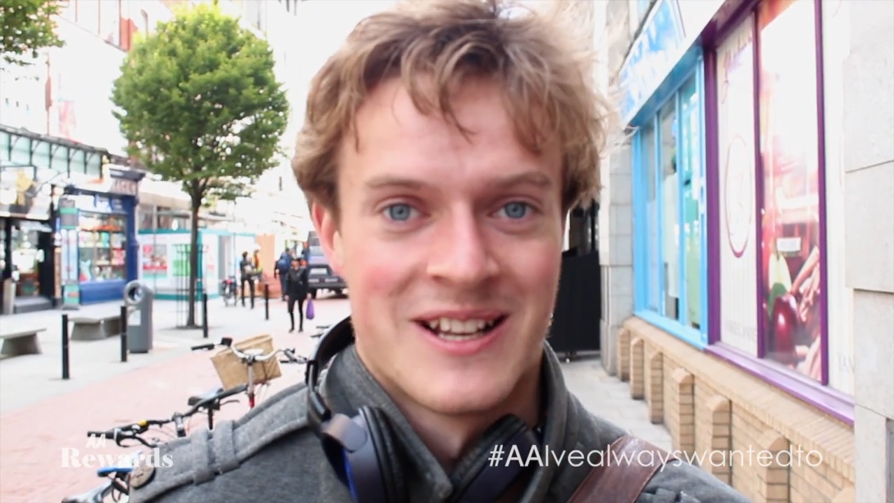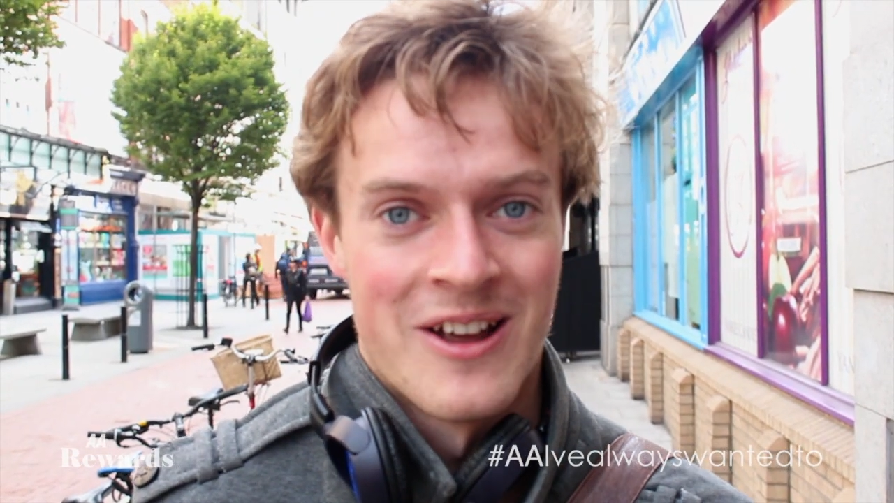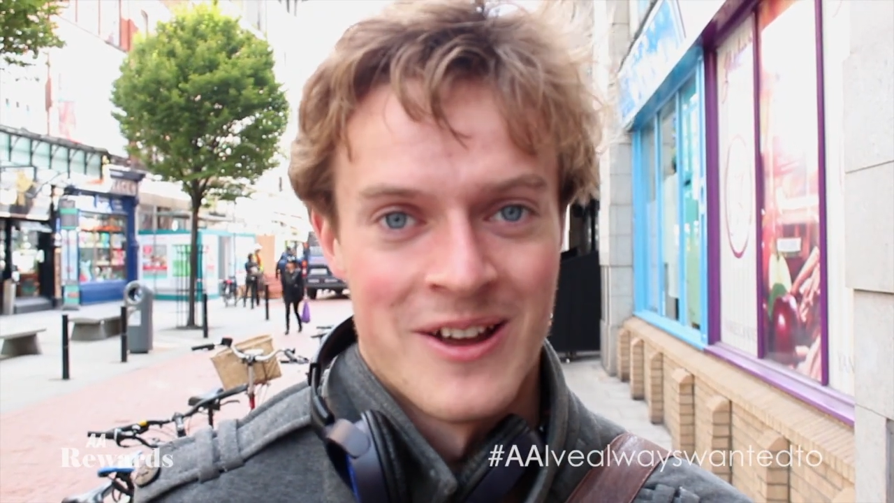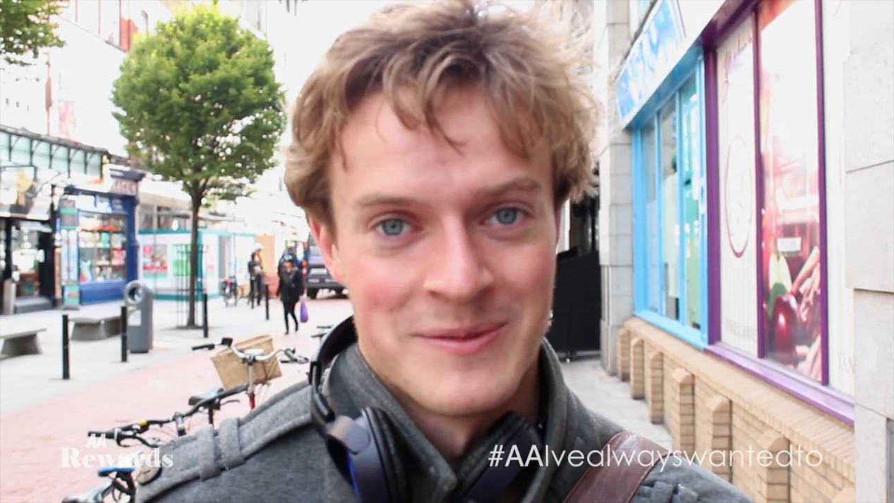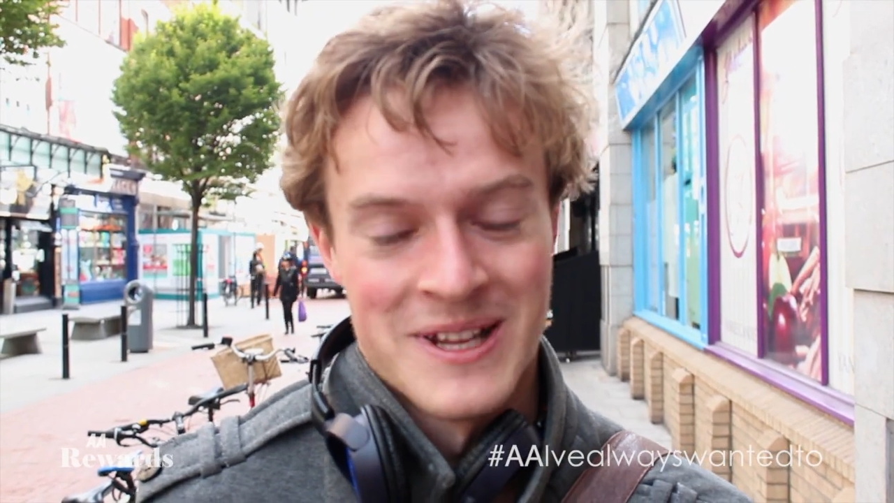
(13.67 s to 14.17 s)
to
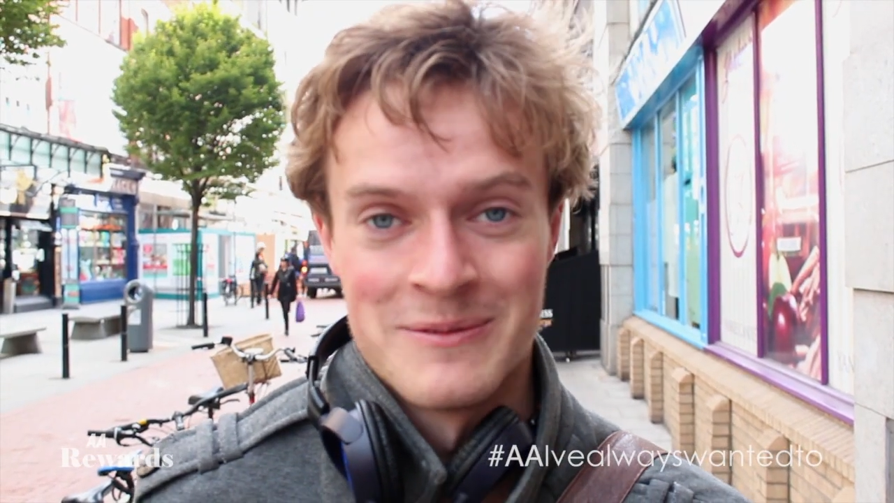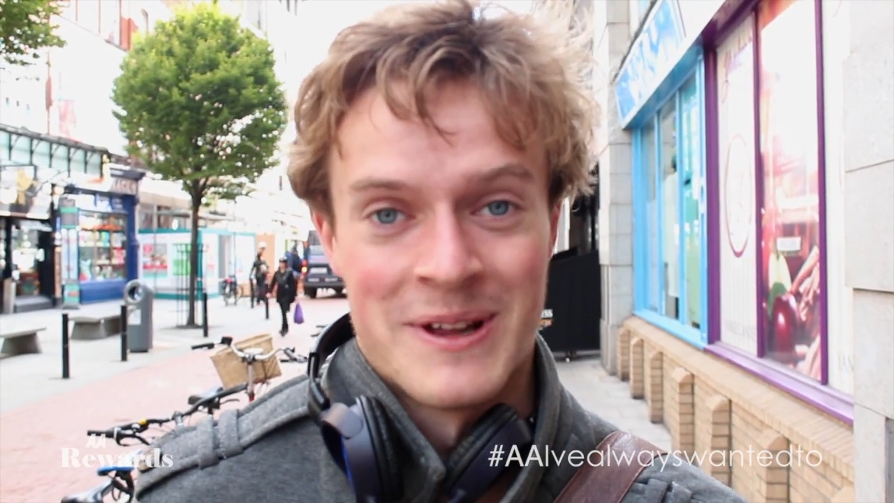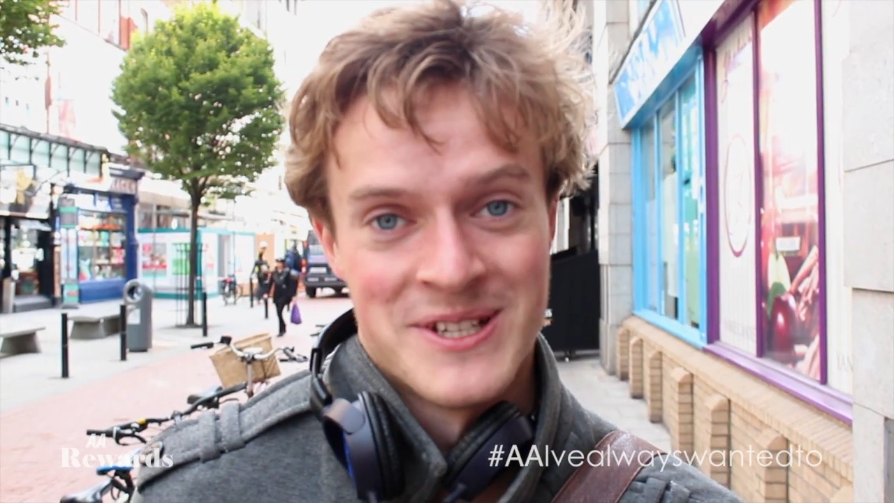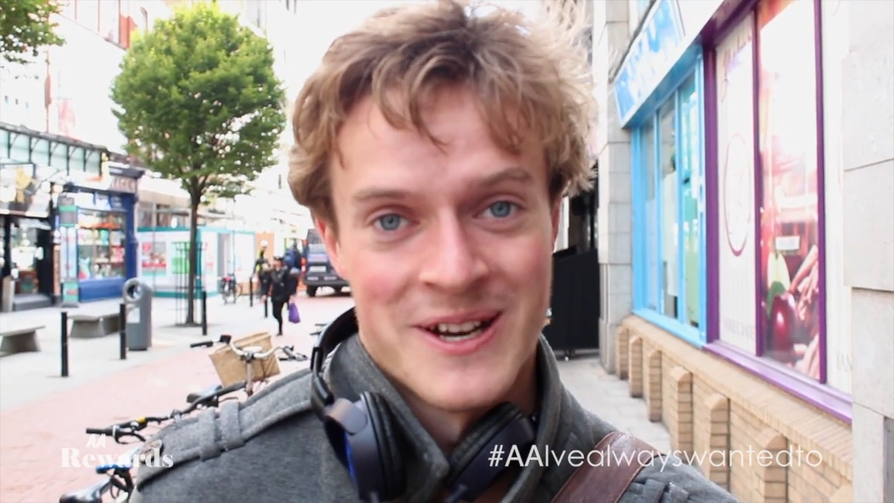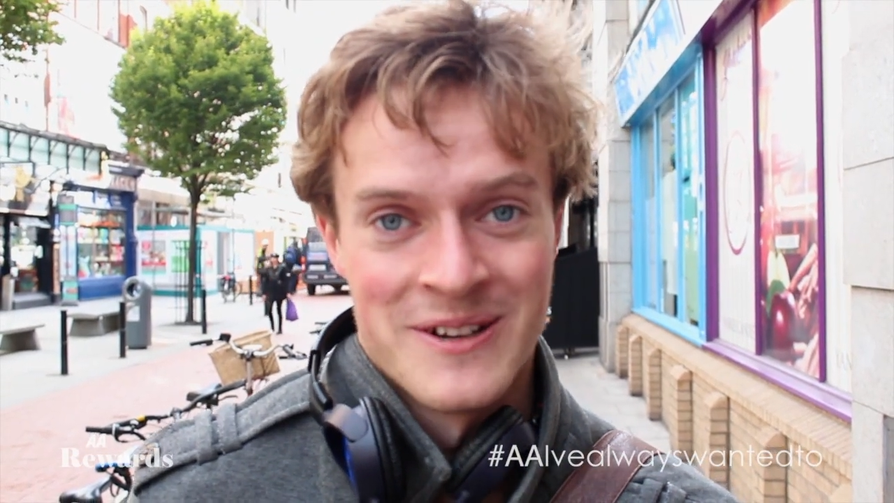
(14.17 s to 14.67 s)
climb
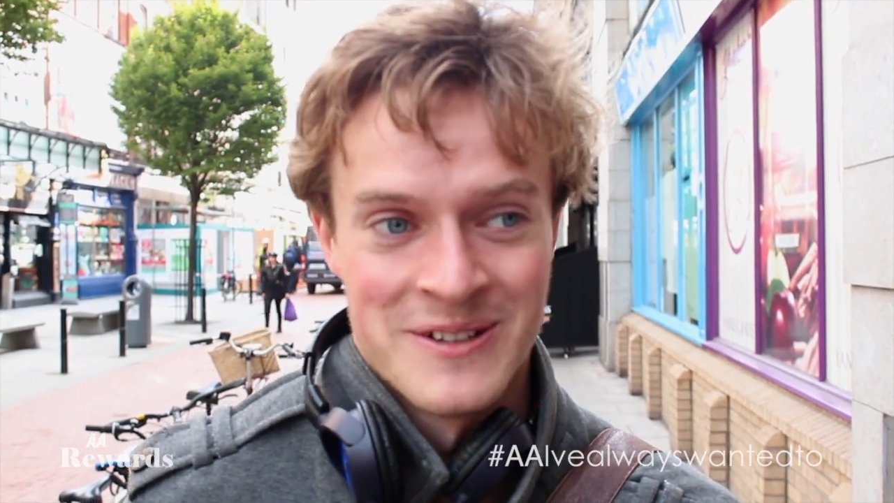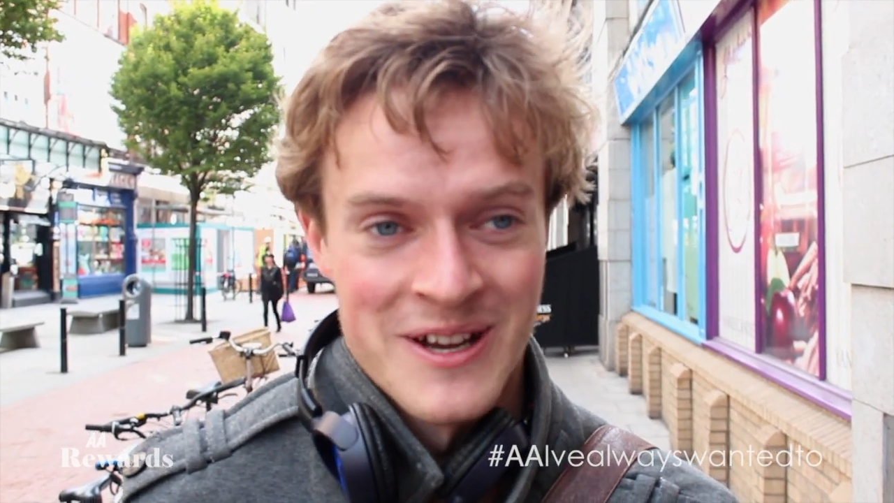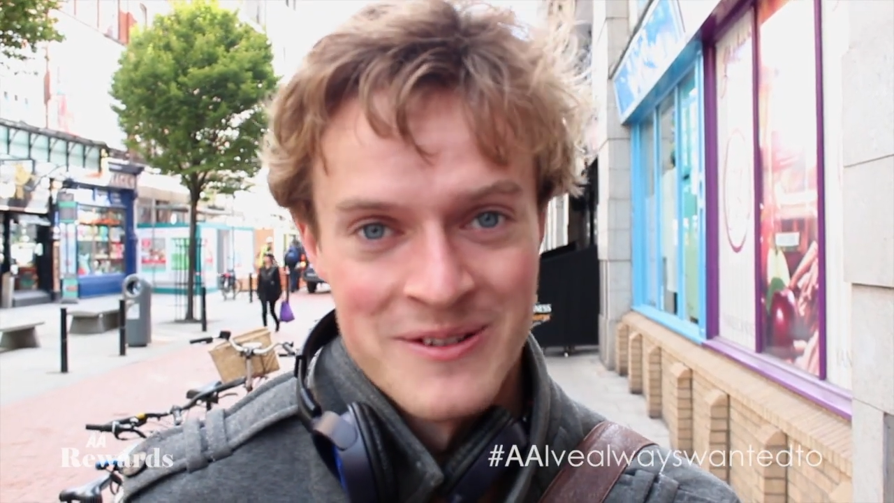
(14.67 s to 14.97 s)
Kilimanjaro.